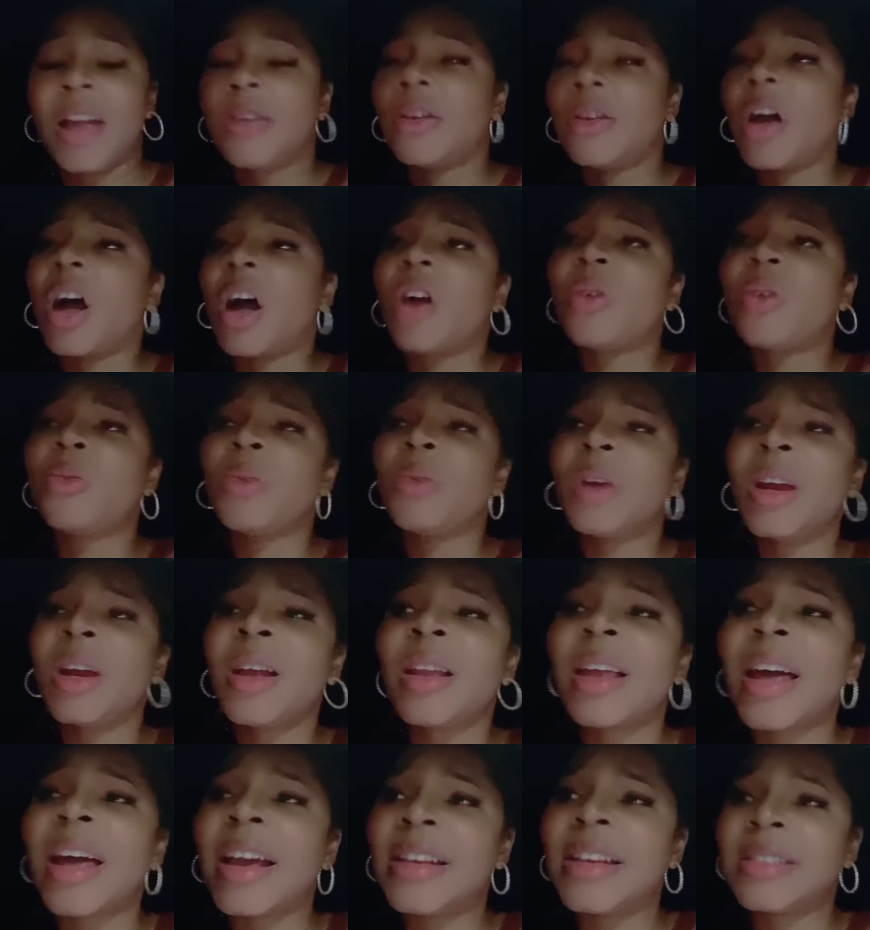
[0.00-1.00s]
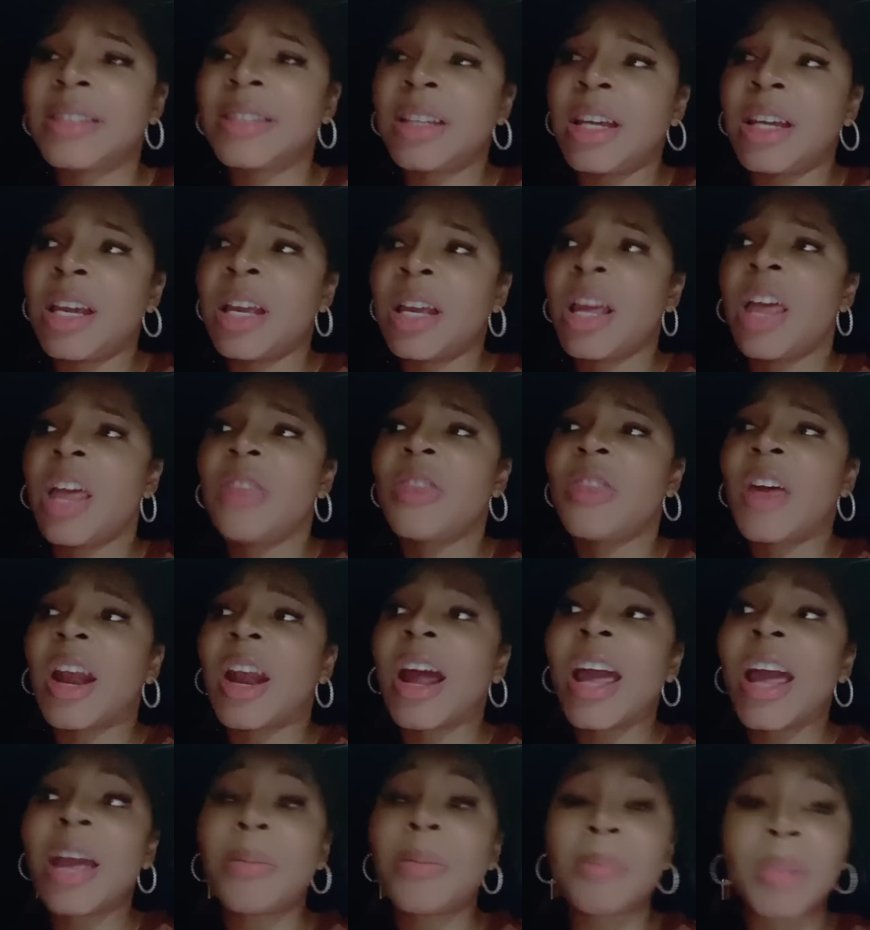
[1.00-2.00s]
not realizing that
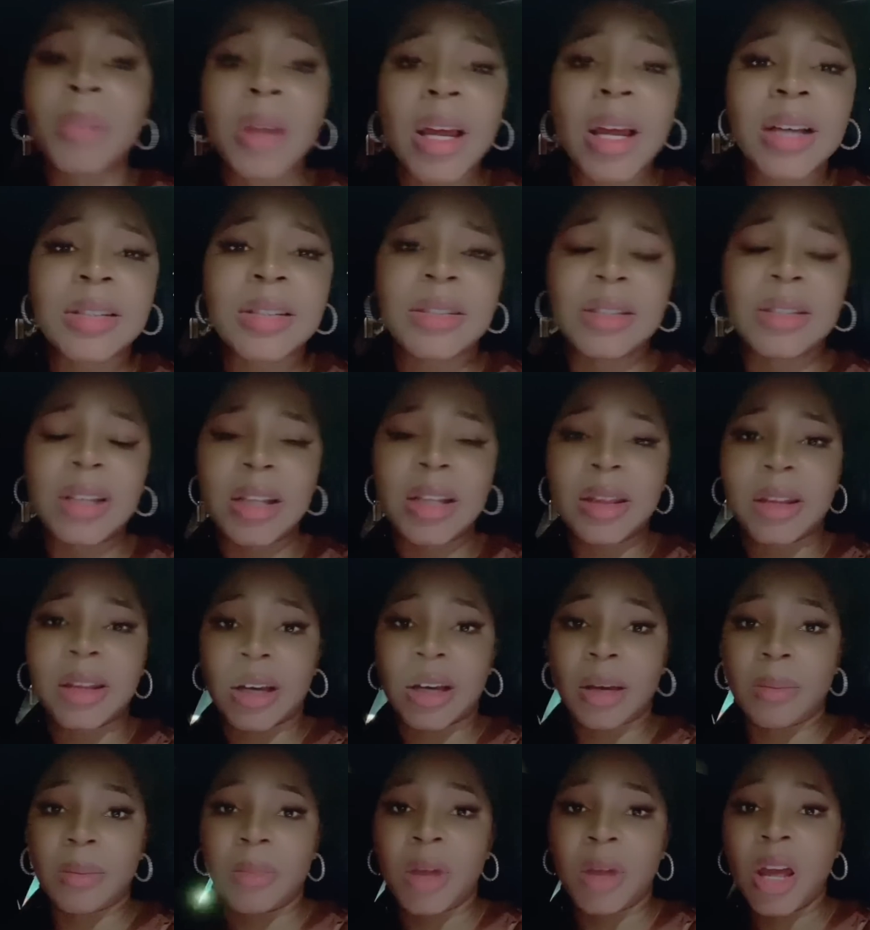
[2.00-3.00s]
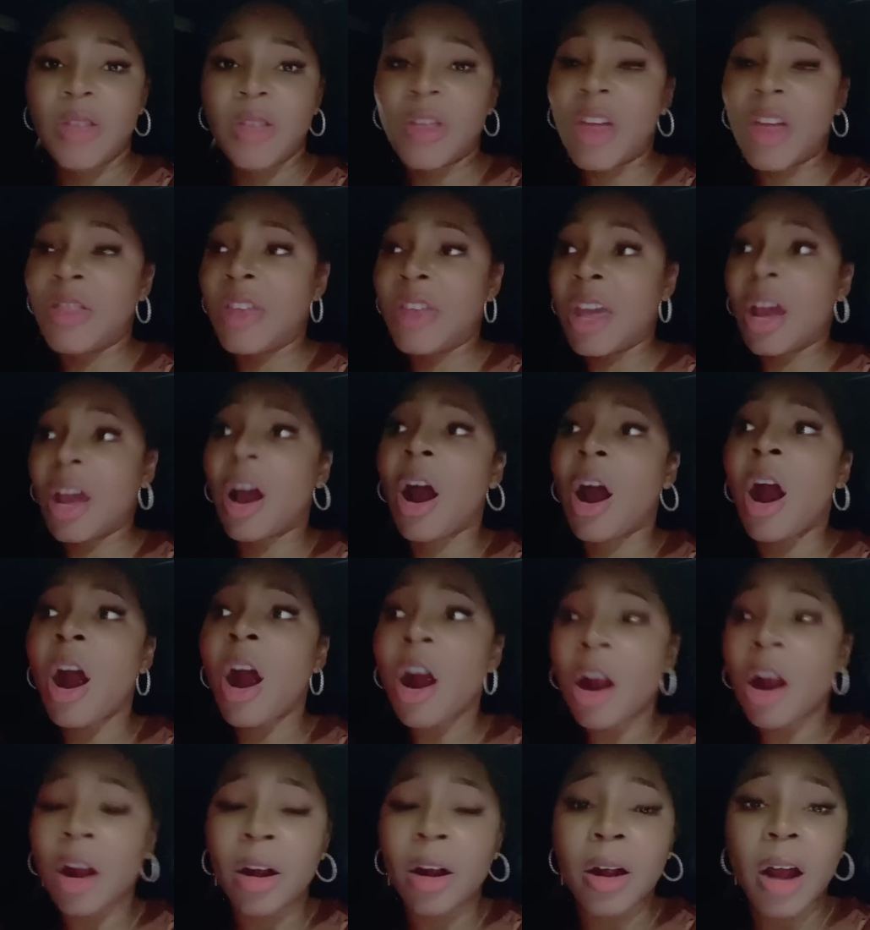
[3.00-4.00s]
I am blessing them, that they
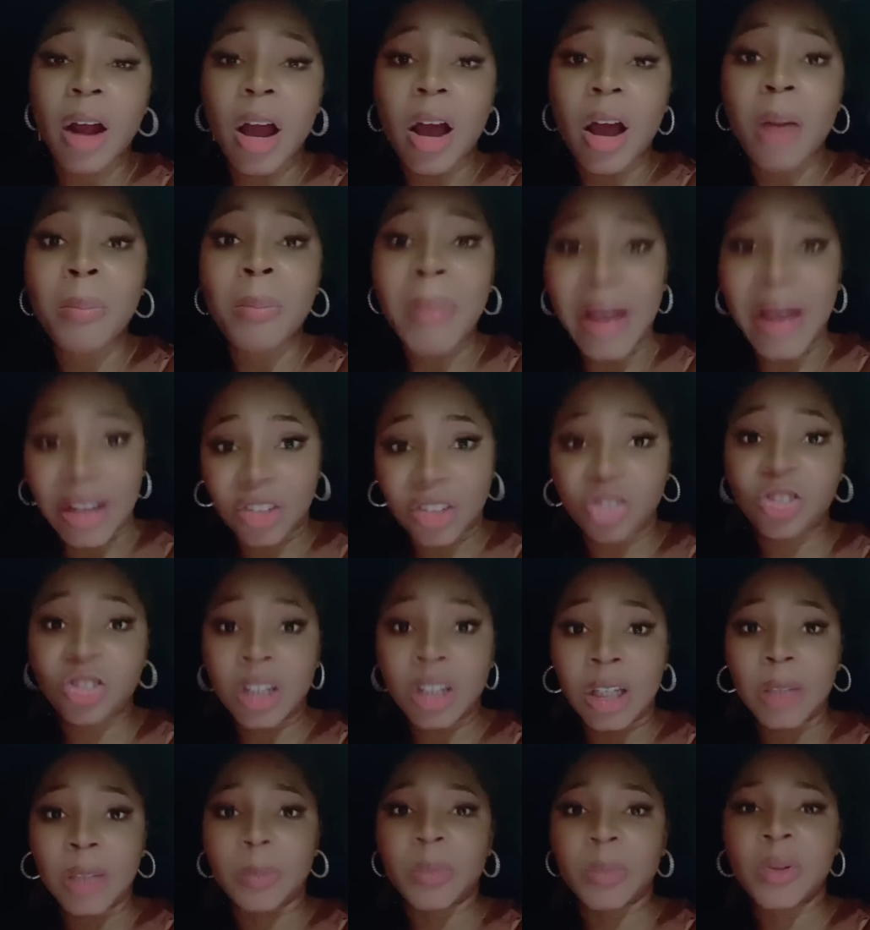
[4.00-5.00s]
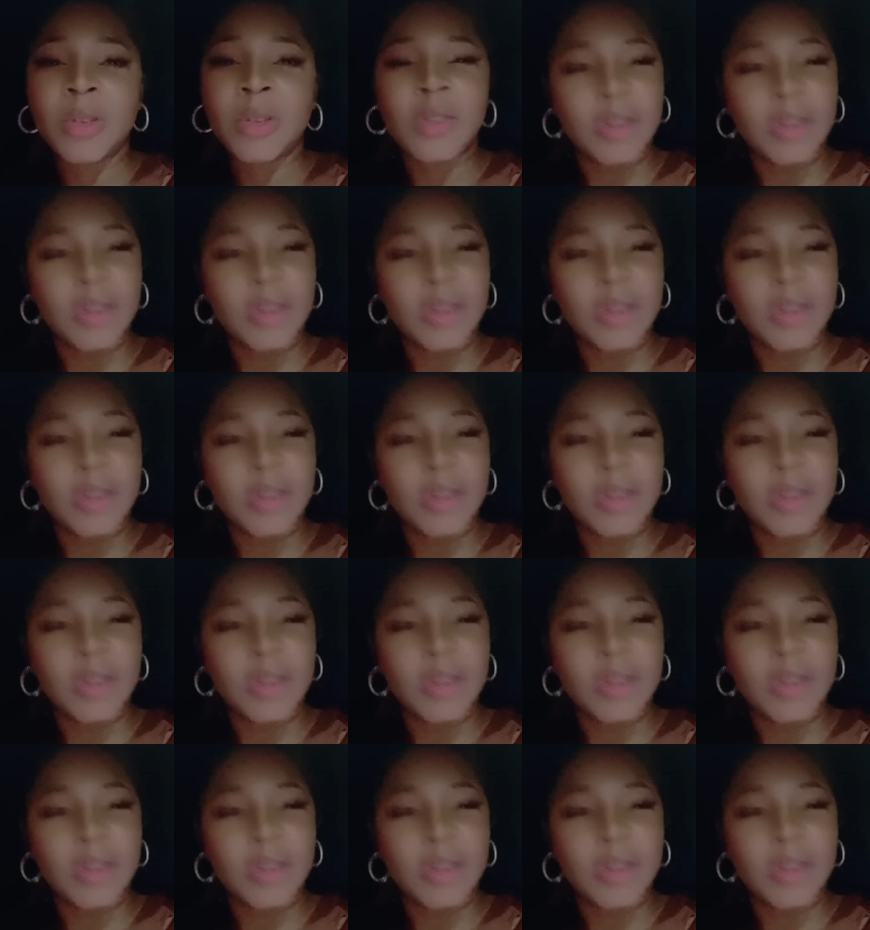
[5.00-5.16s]
are my sheep.